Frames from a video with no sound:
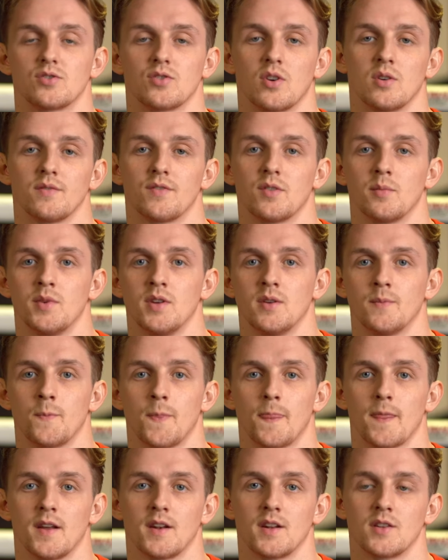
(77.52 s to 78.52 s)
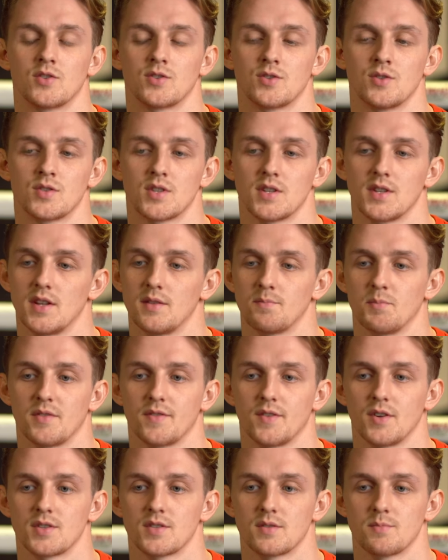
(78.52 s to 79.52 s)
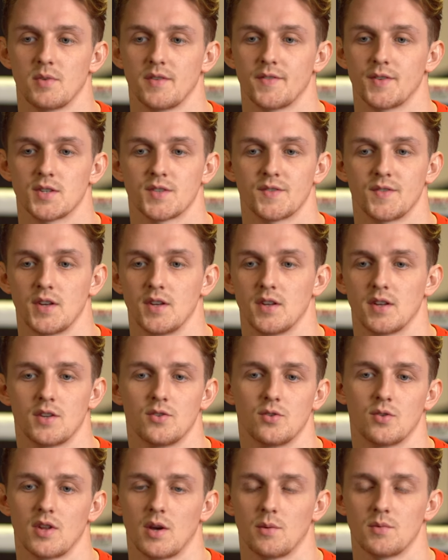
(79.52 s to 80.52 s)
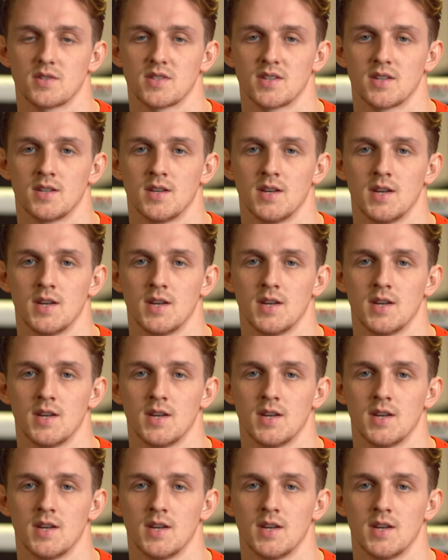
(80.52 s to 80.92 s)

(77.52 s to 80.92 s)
storm for me. And then as soon as I did my first fight, I knew that was it.